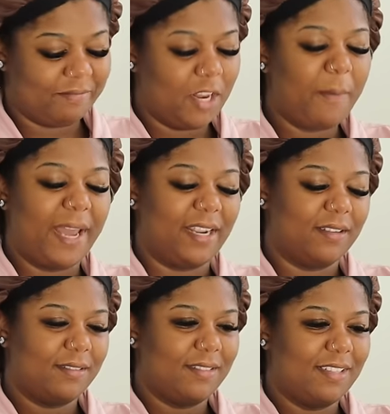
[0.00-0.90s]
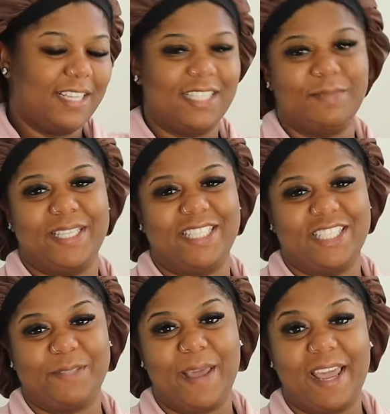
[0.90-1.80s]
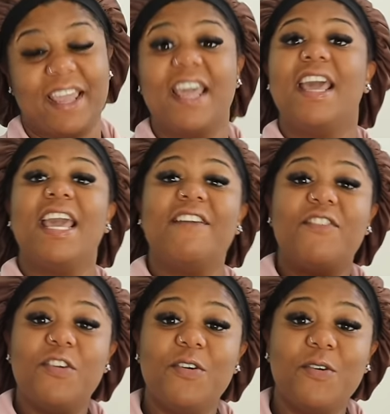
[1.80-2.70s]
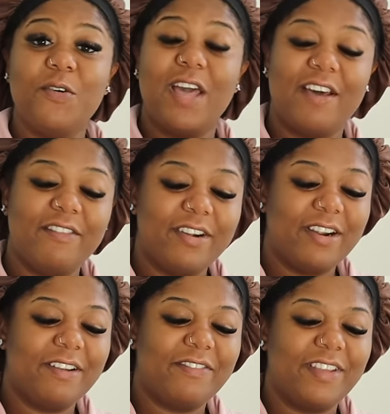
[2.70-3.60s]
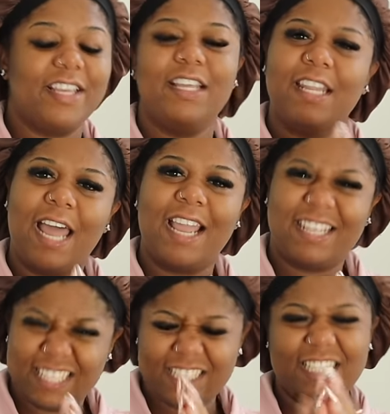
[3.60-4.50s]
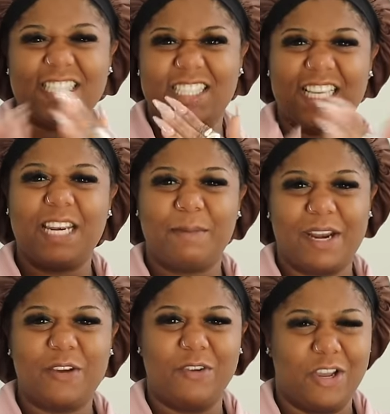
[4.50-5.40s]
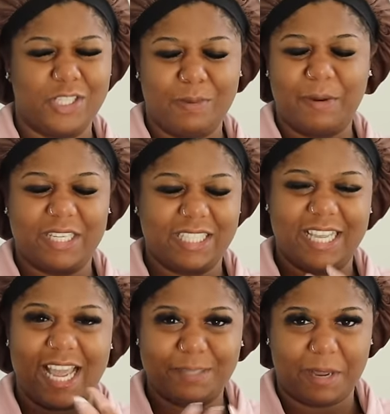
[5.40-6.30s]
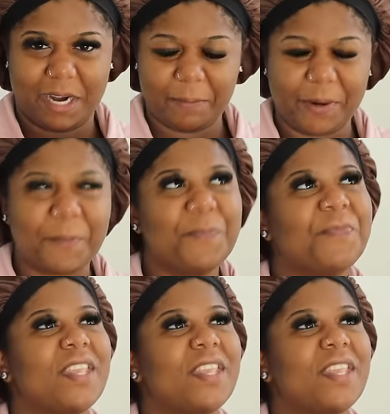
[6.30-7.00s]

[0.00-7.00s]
Nobody gets messages back. If you ever feel like, this is to anybody who knows me personally, has my number.